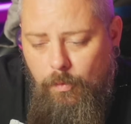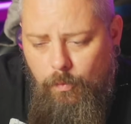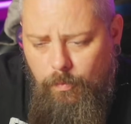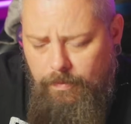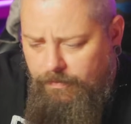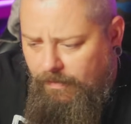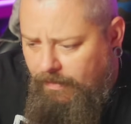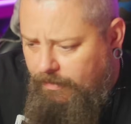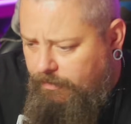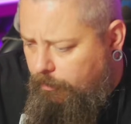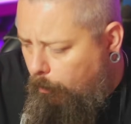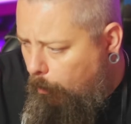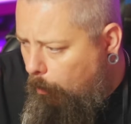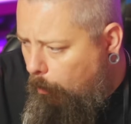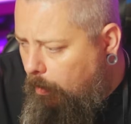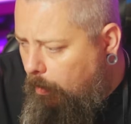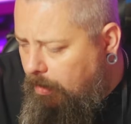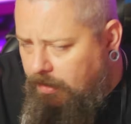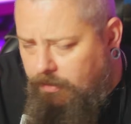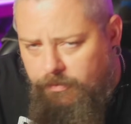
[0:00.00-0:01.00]
We've had
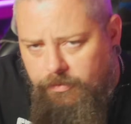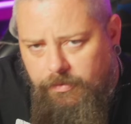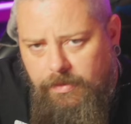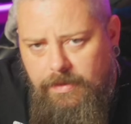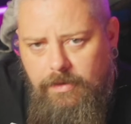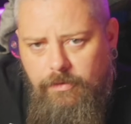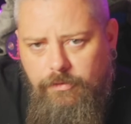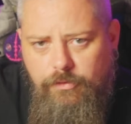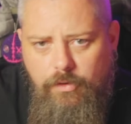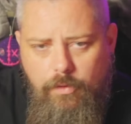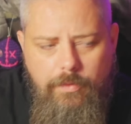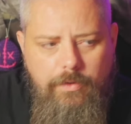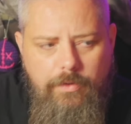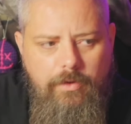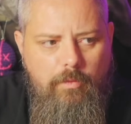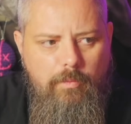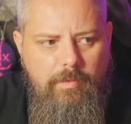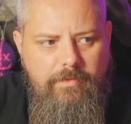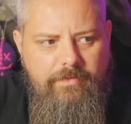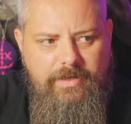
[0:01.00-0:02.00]
some weird things going
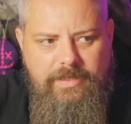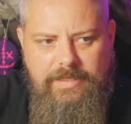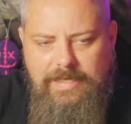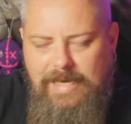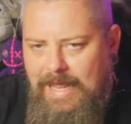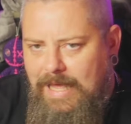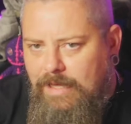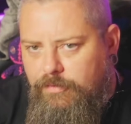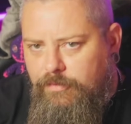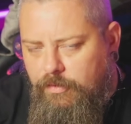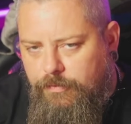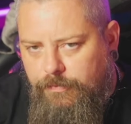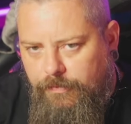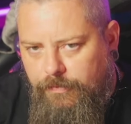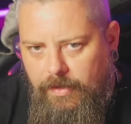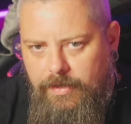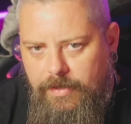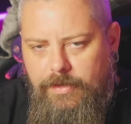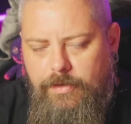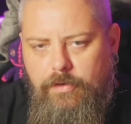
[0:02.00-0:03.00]
on. We've had glasses
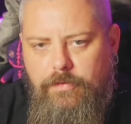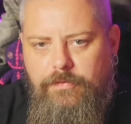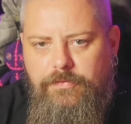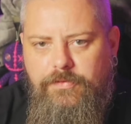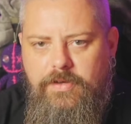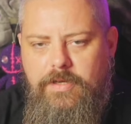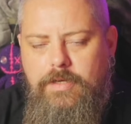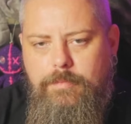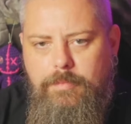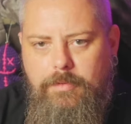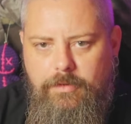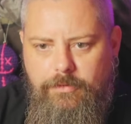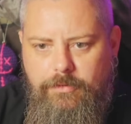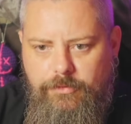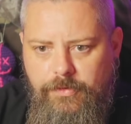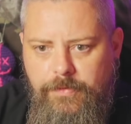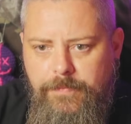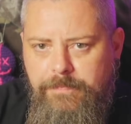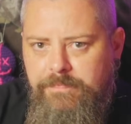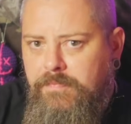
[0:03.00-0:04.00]
flying off tables.